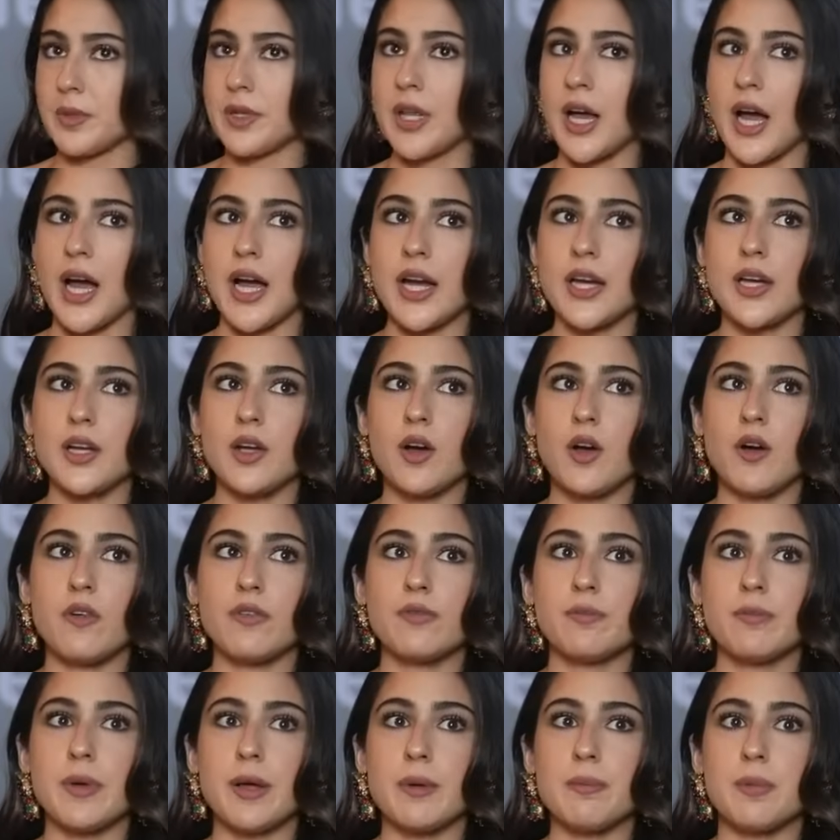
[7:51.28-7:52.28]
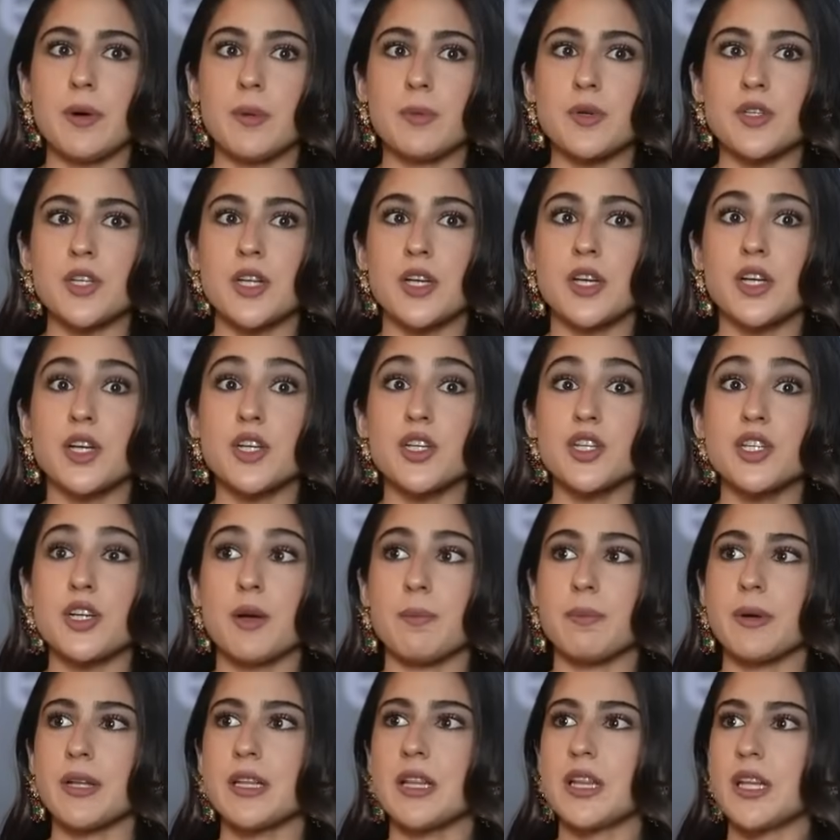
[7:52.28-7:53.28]
the idea of main brahmachari ki
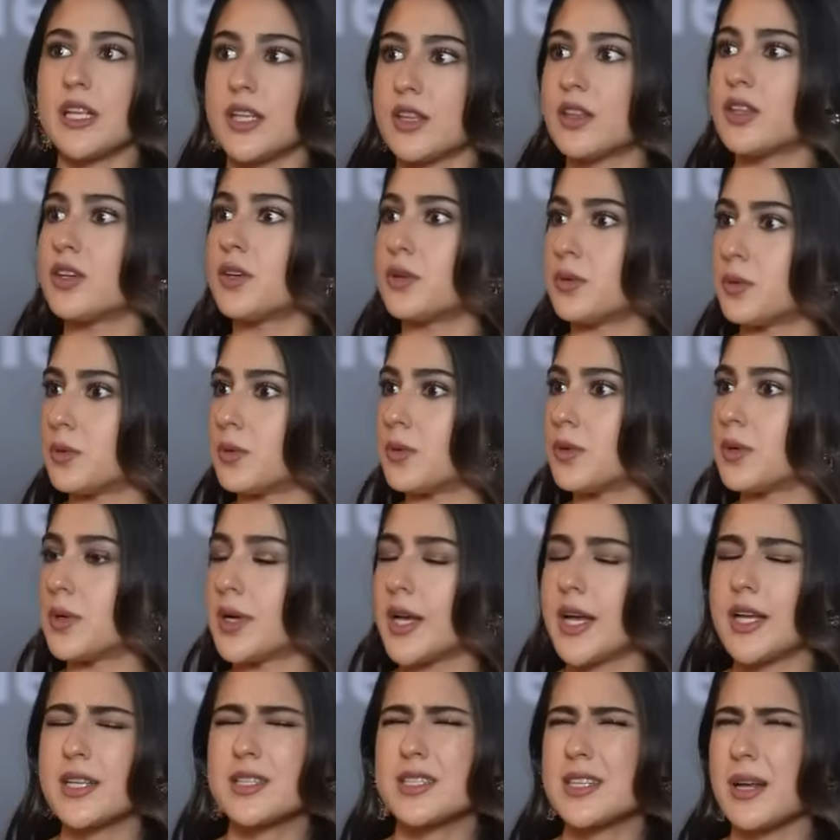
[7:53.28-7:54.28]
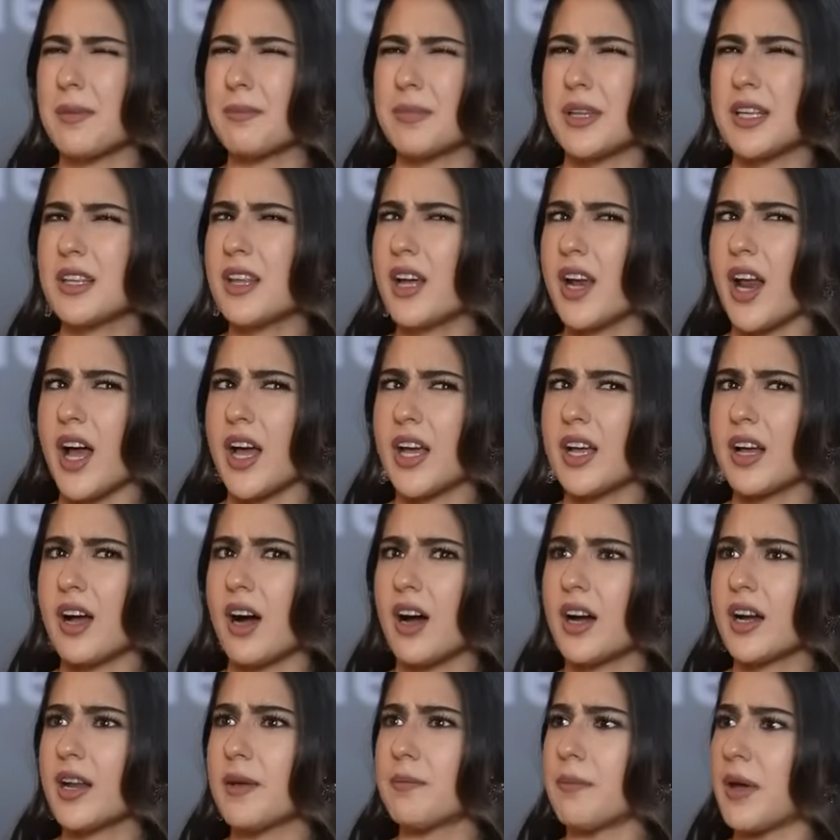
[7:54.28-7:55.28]
shapat leti hoon hmm. is something that I
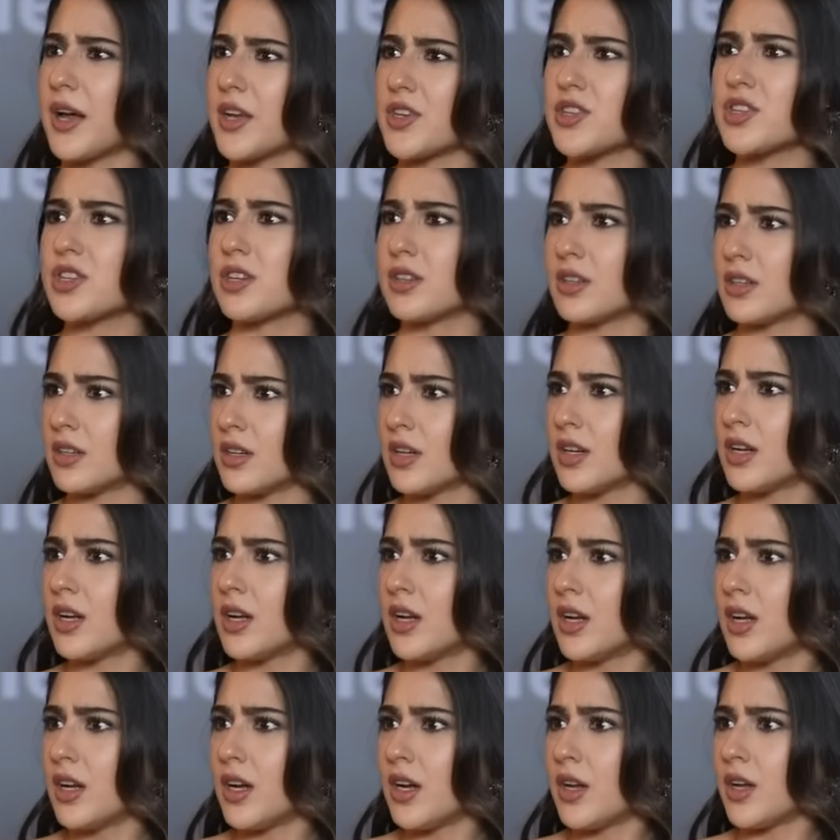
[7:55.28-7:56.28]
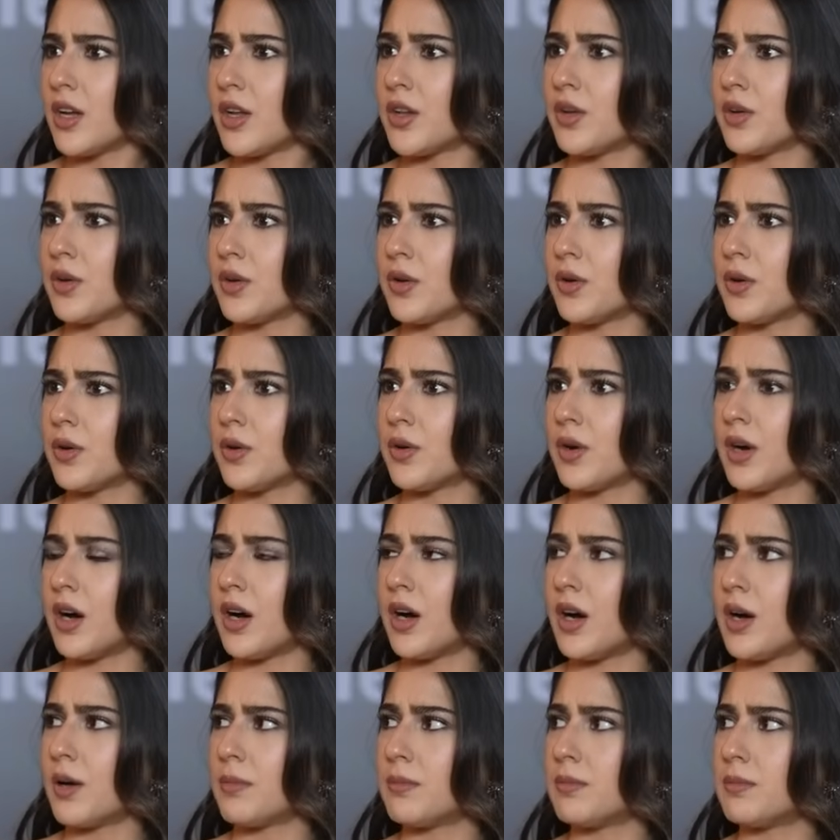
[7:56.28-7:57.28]
can't imagine. Hmm. You know,
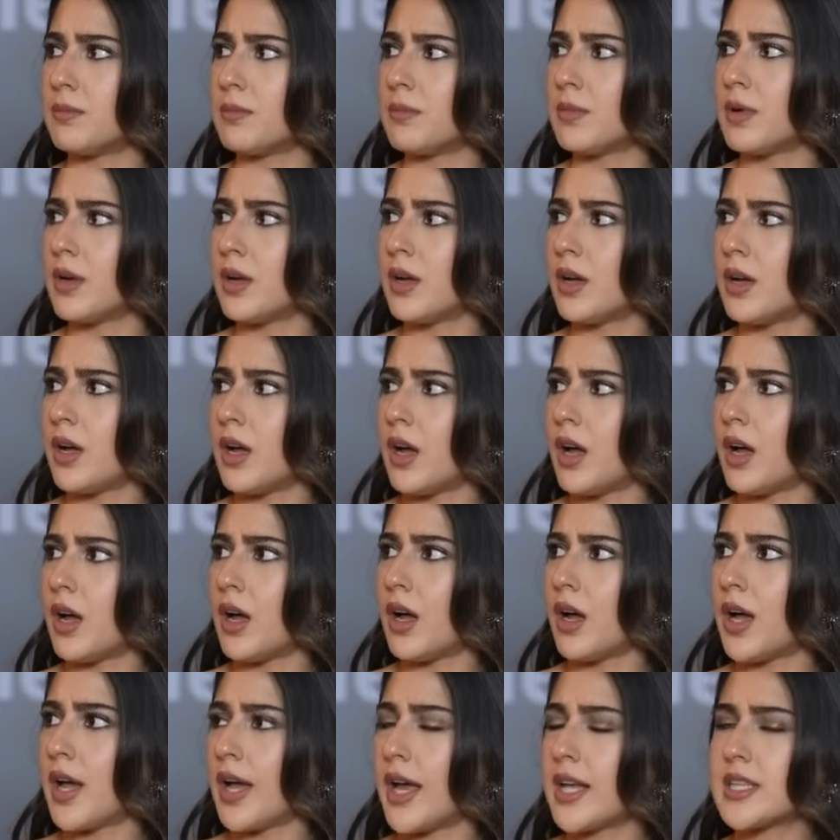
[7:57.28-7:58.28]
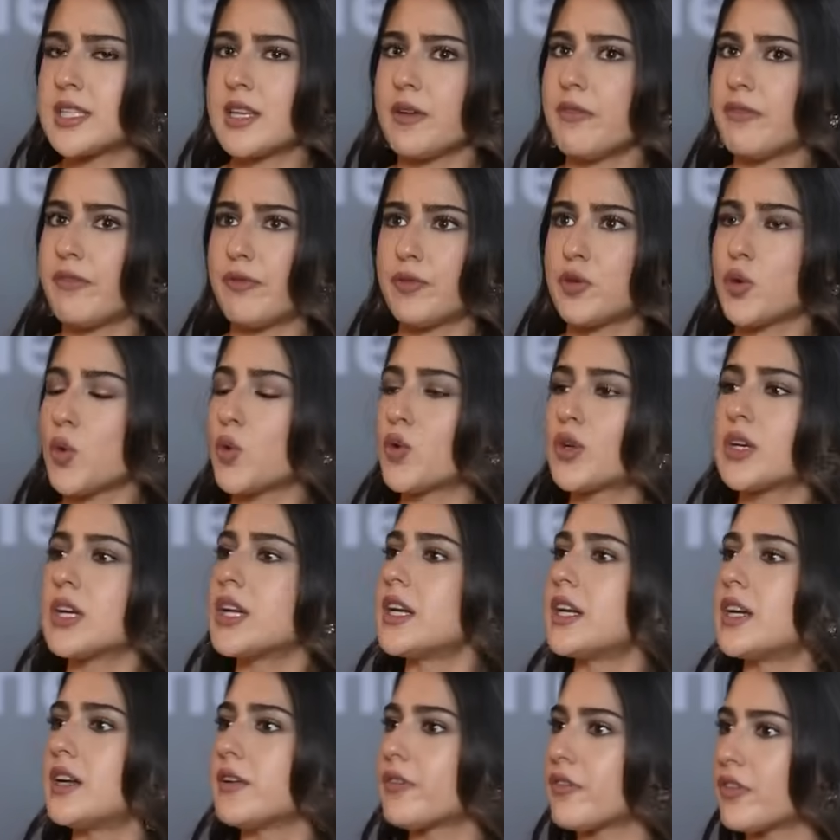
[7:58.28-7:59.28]
um, it's a
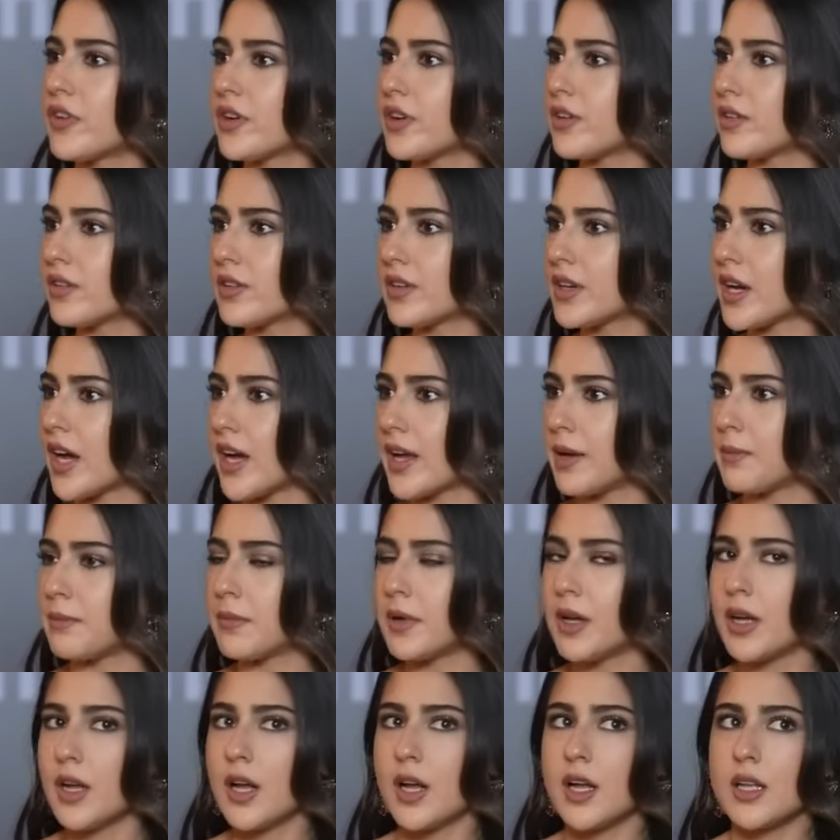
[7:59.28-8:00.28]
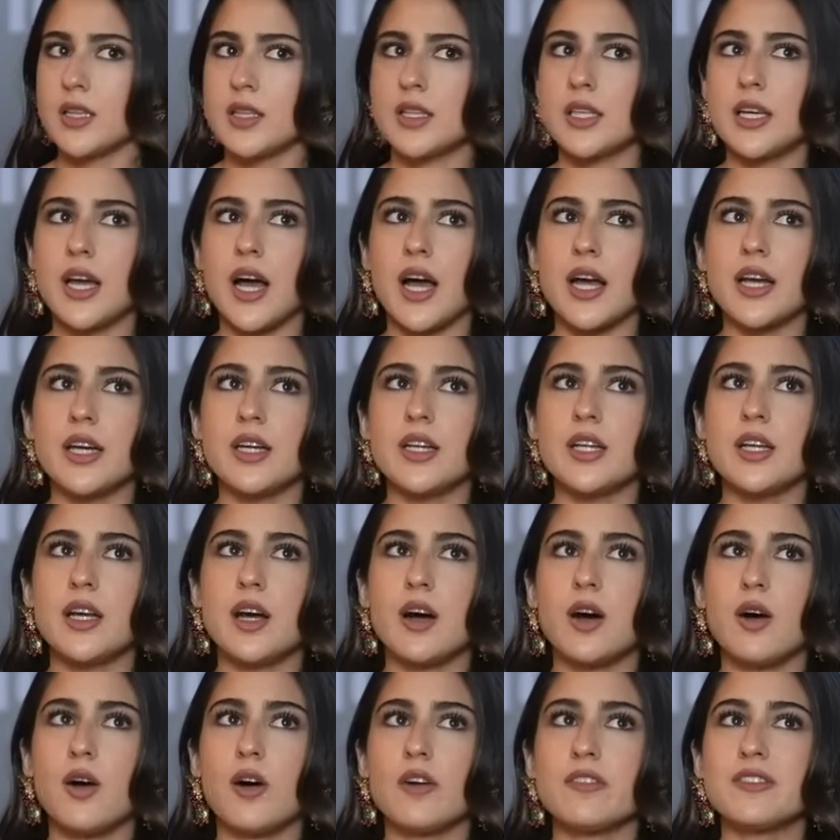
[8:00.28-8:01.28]
totally different time. The
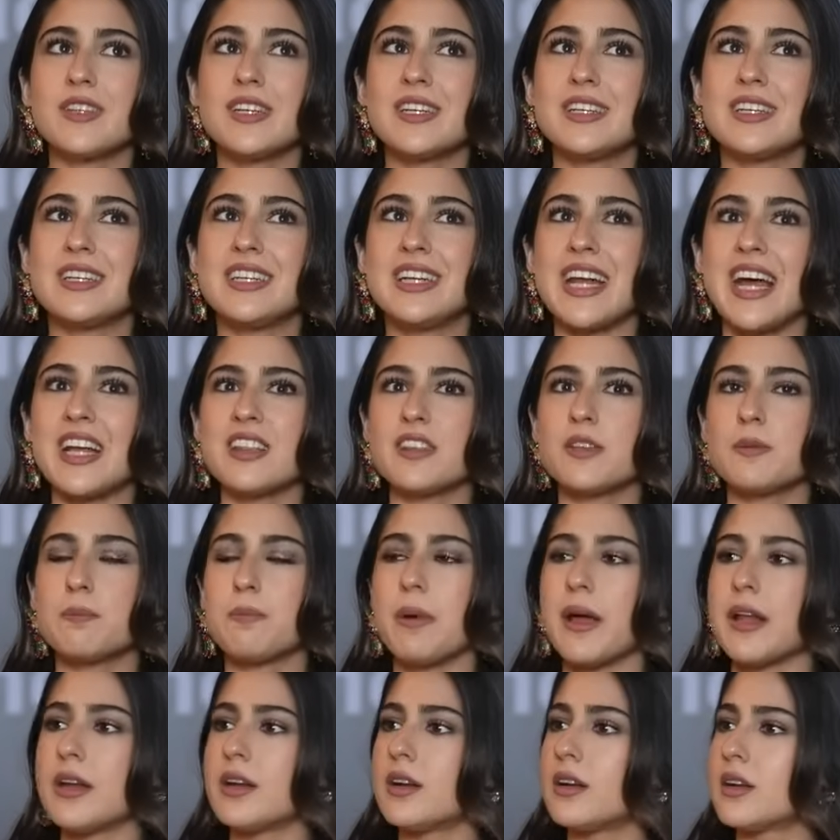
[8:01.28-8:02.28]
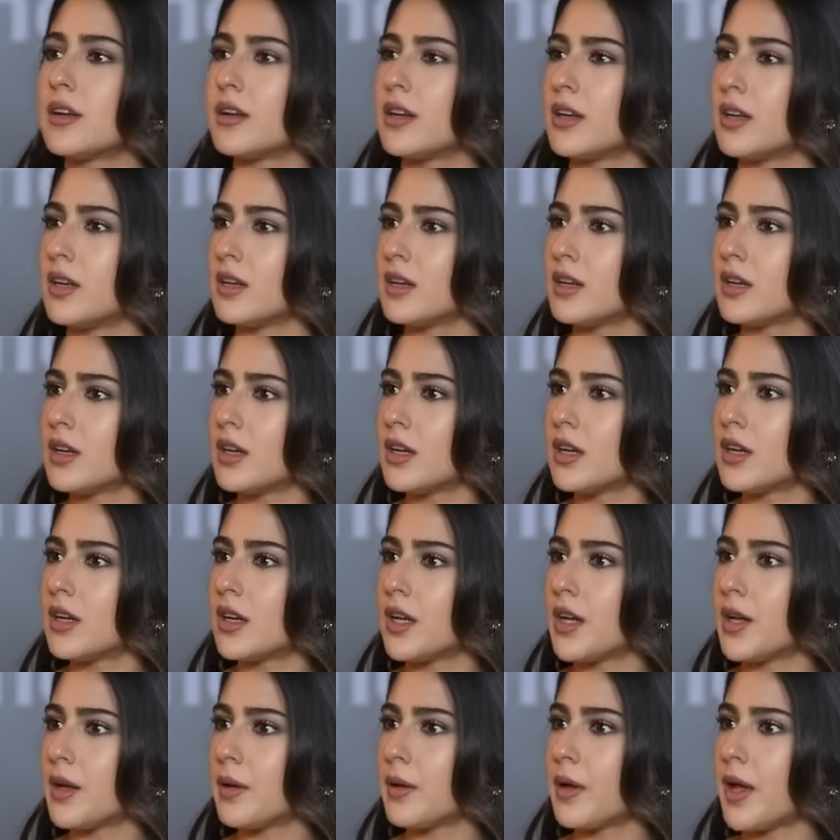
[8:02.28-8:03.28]
idea of the death penalty.
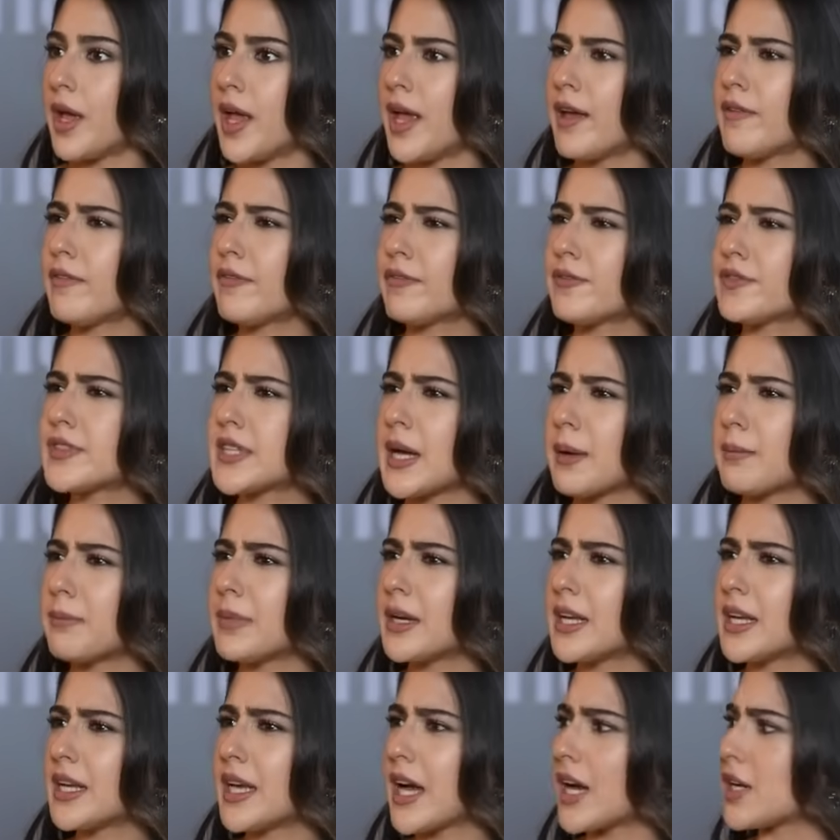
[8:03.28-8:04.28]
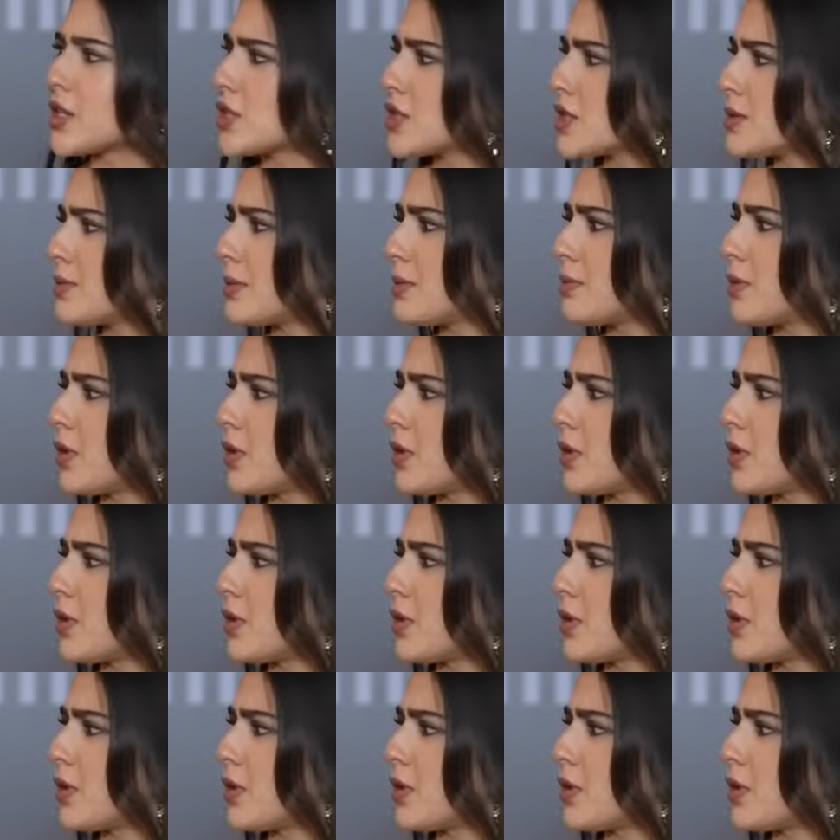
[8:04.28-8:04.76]
If somebody catches me